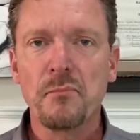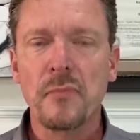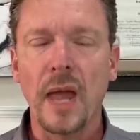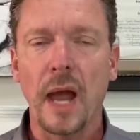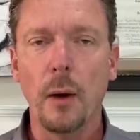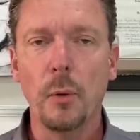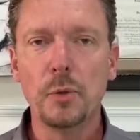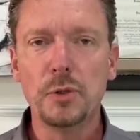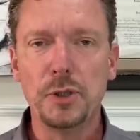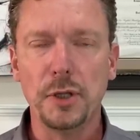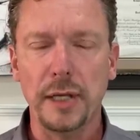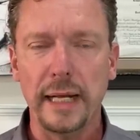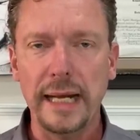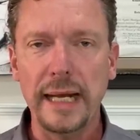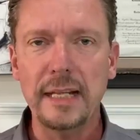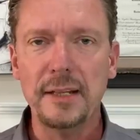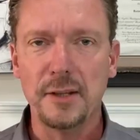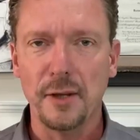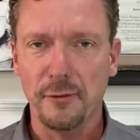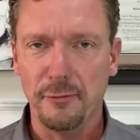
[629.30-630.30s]
I want you to
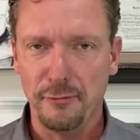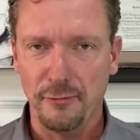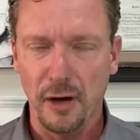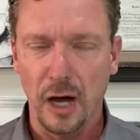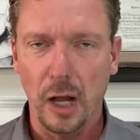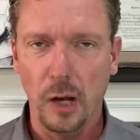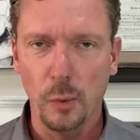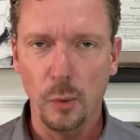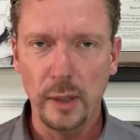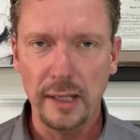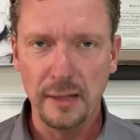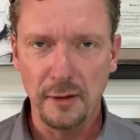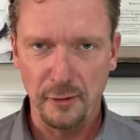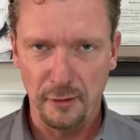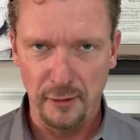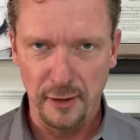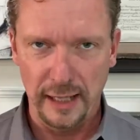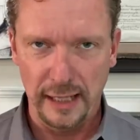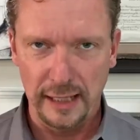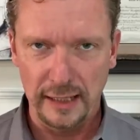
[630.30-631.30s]
eat the following
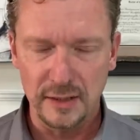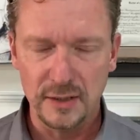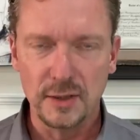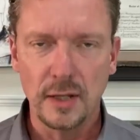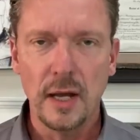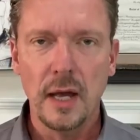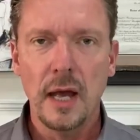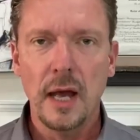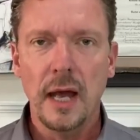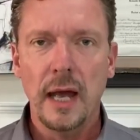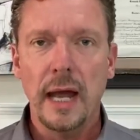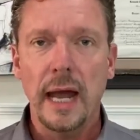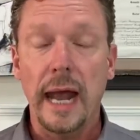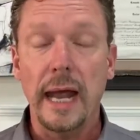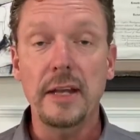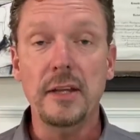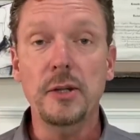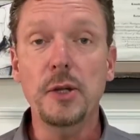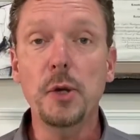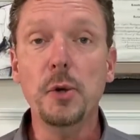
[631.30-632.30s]
things.
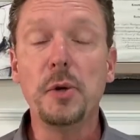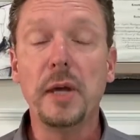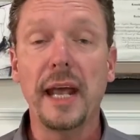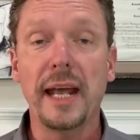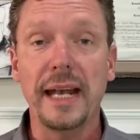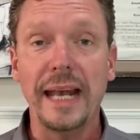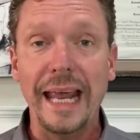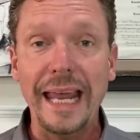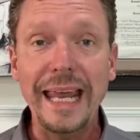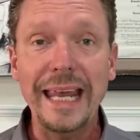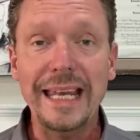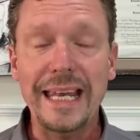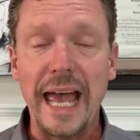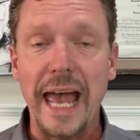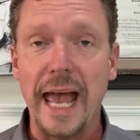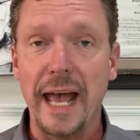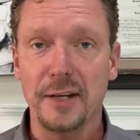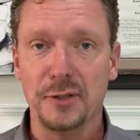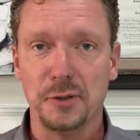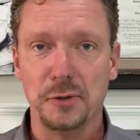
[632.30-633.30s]
And you can eat
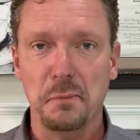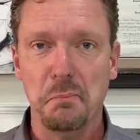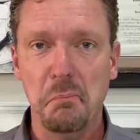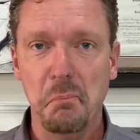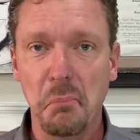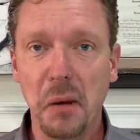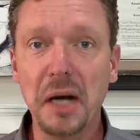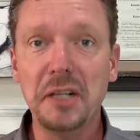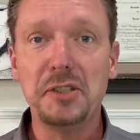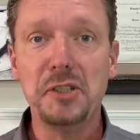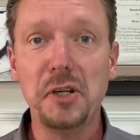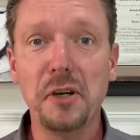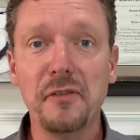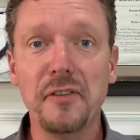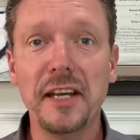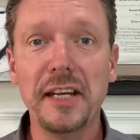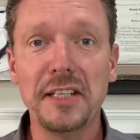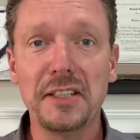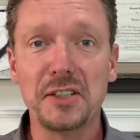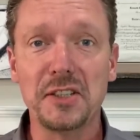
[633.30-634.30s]
as much of
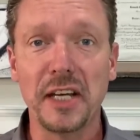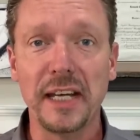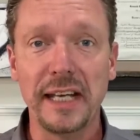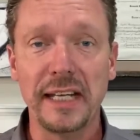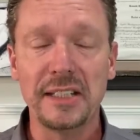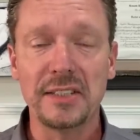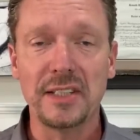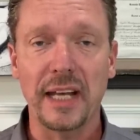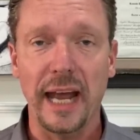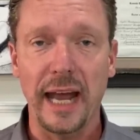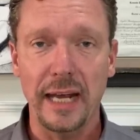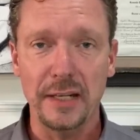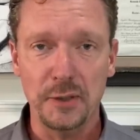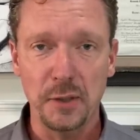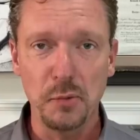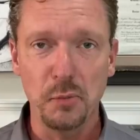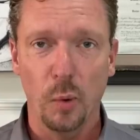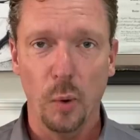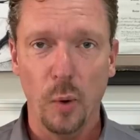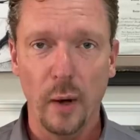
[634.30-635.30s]
these things as
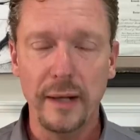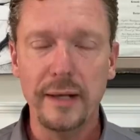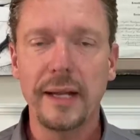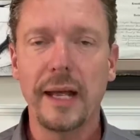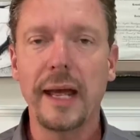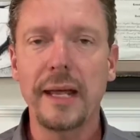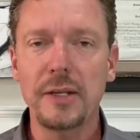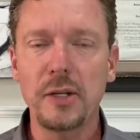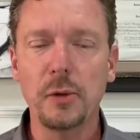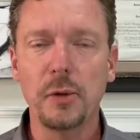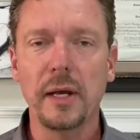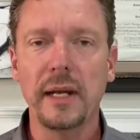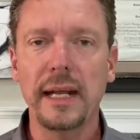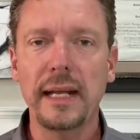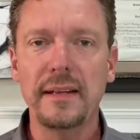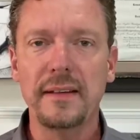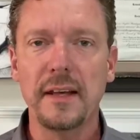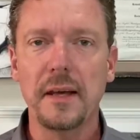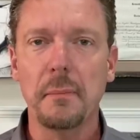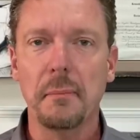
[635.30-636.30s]
you want, and you can
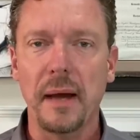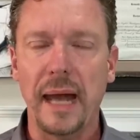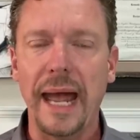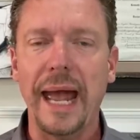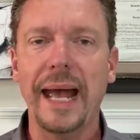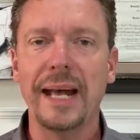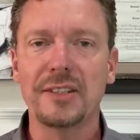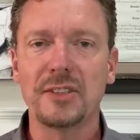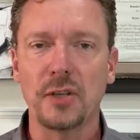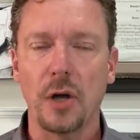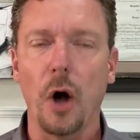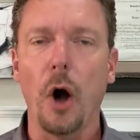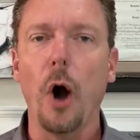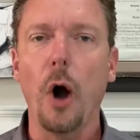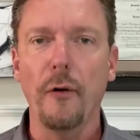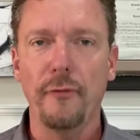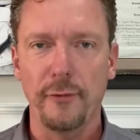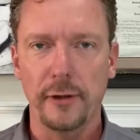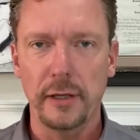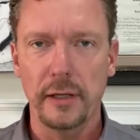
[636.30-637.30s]
eat them as
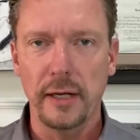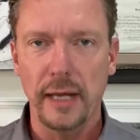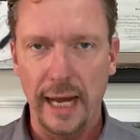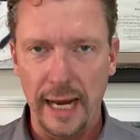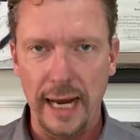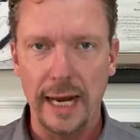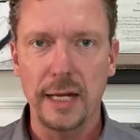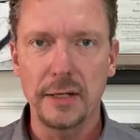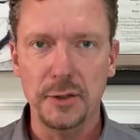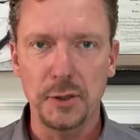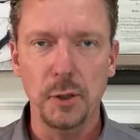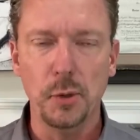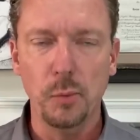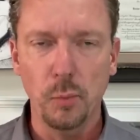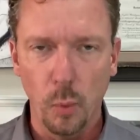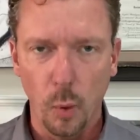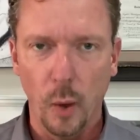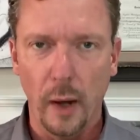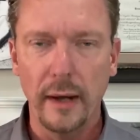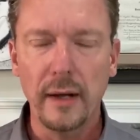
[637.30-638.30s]
often as you
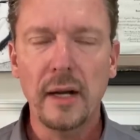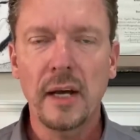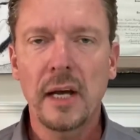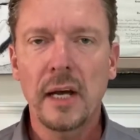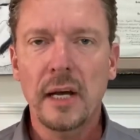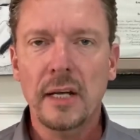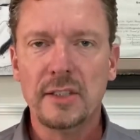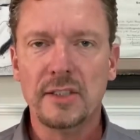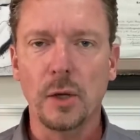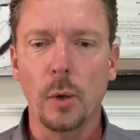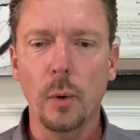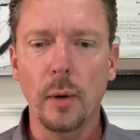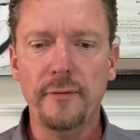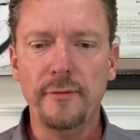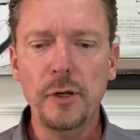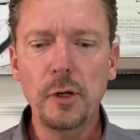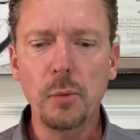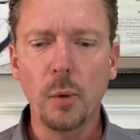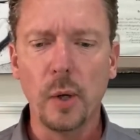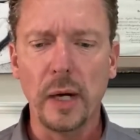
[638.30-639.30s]
want. So
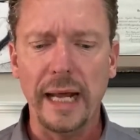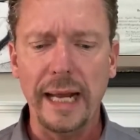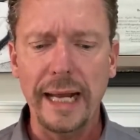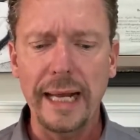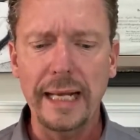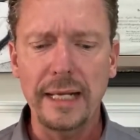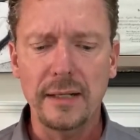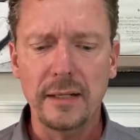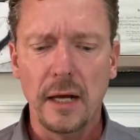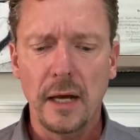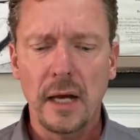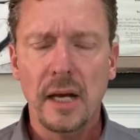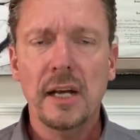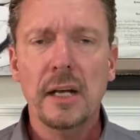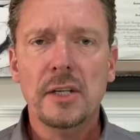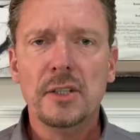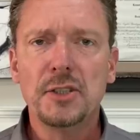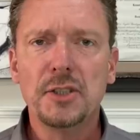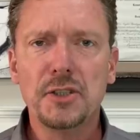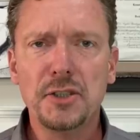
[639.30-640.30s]
if you want to eat
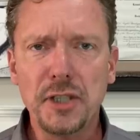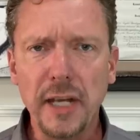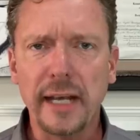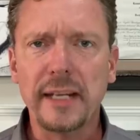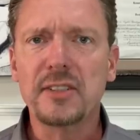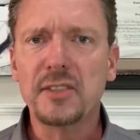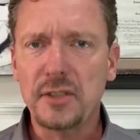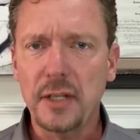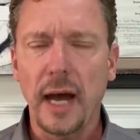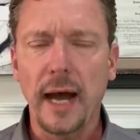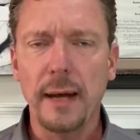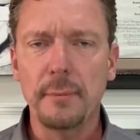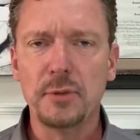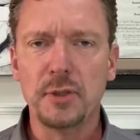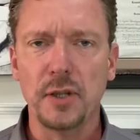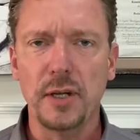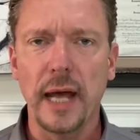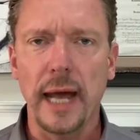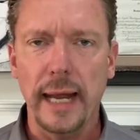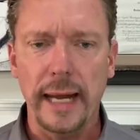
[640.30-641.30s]
6 times
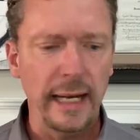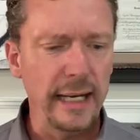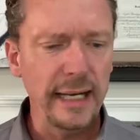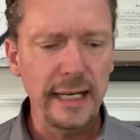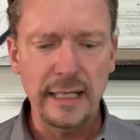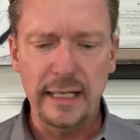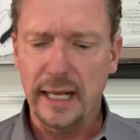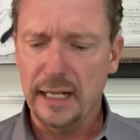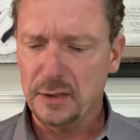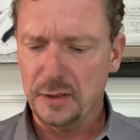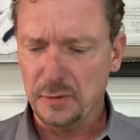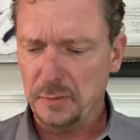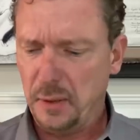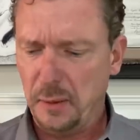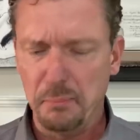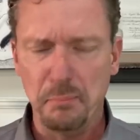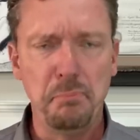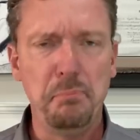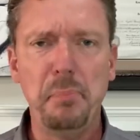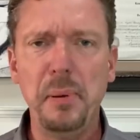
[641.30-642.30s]
a day and eat as
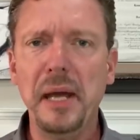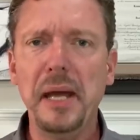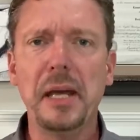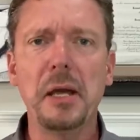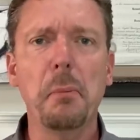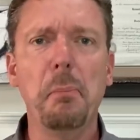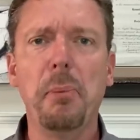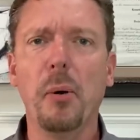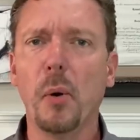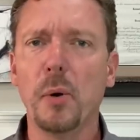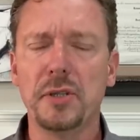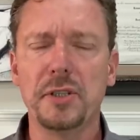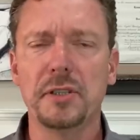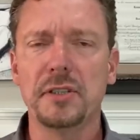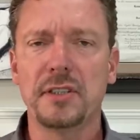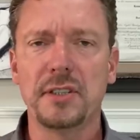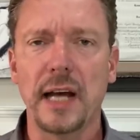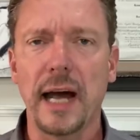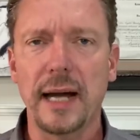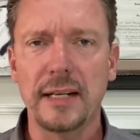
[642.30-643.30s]
big a portion
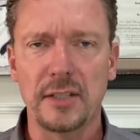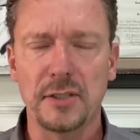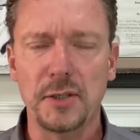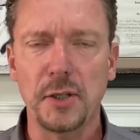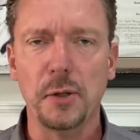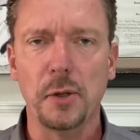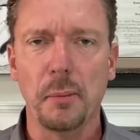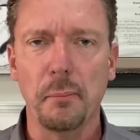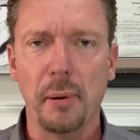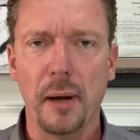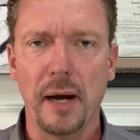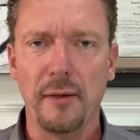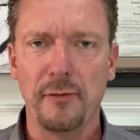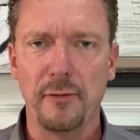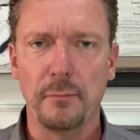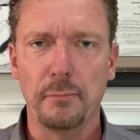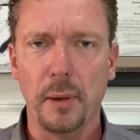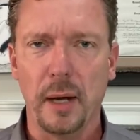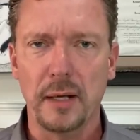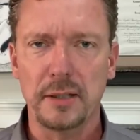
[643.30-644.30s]
size as you can
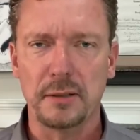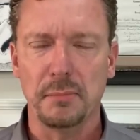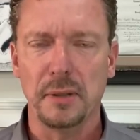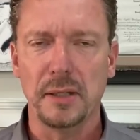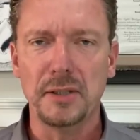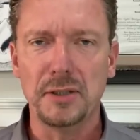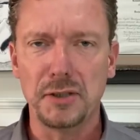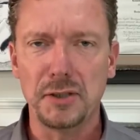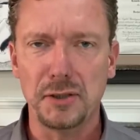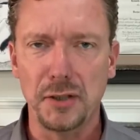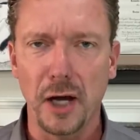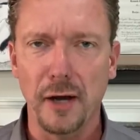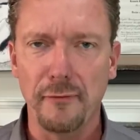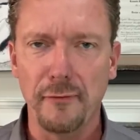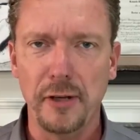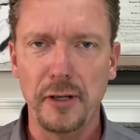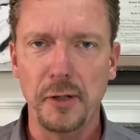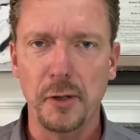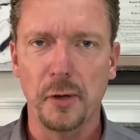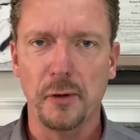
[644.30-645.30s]
possibly stuff
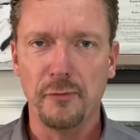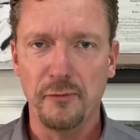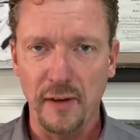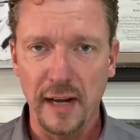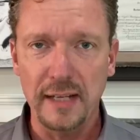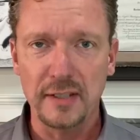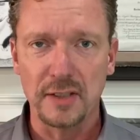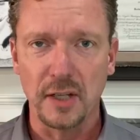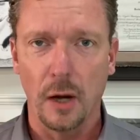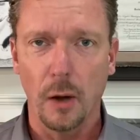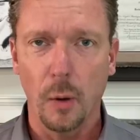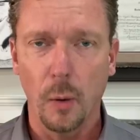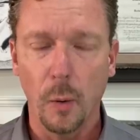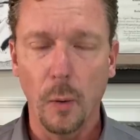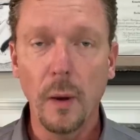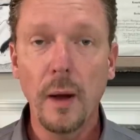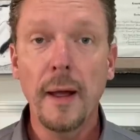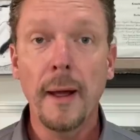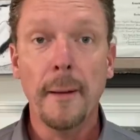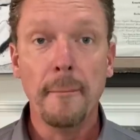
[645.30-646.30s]
in your face
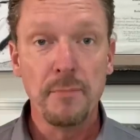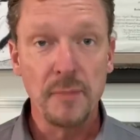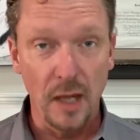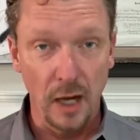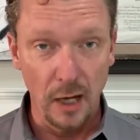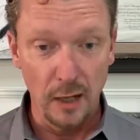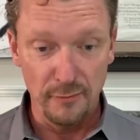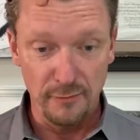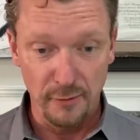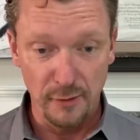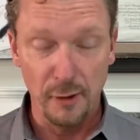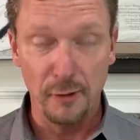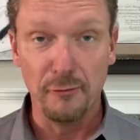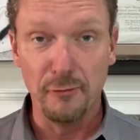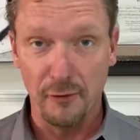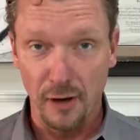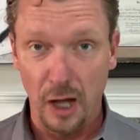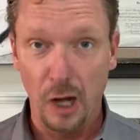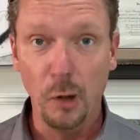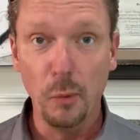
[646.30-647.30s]
hole of the
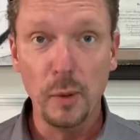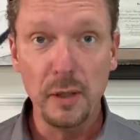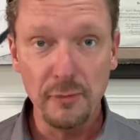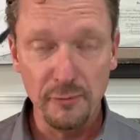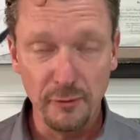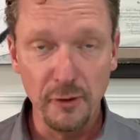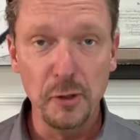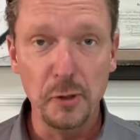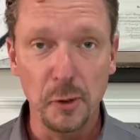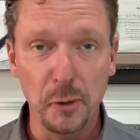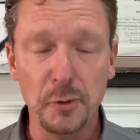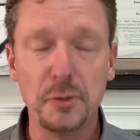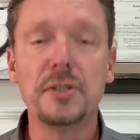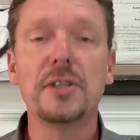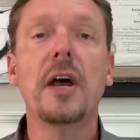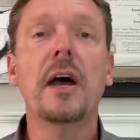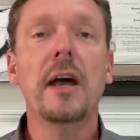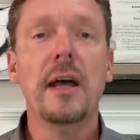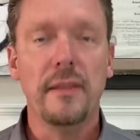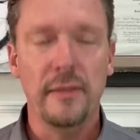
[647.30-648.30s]
following foods,
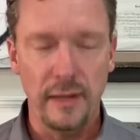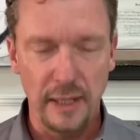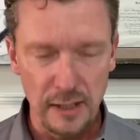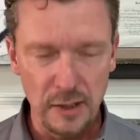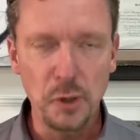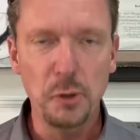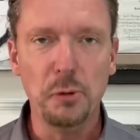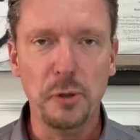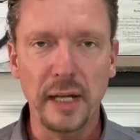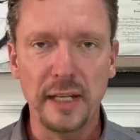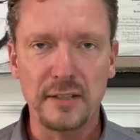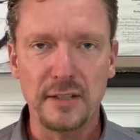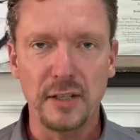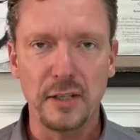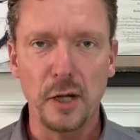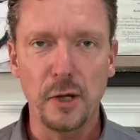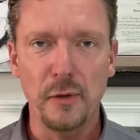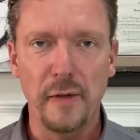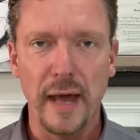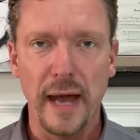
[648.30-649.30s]
then you get to
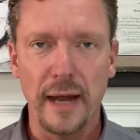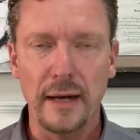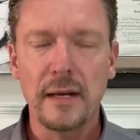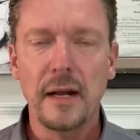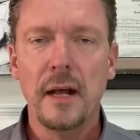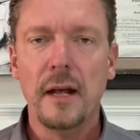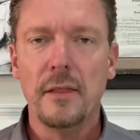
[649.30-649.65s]
do that.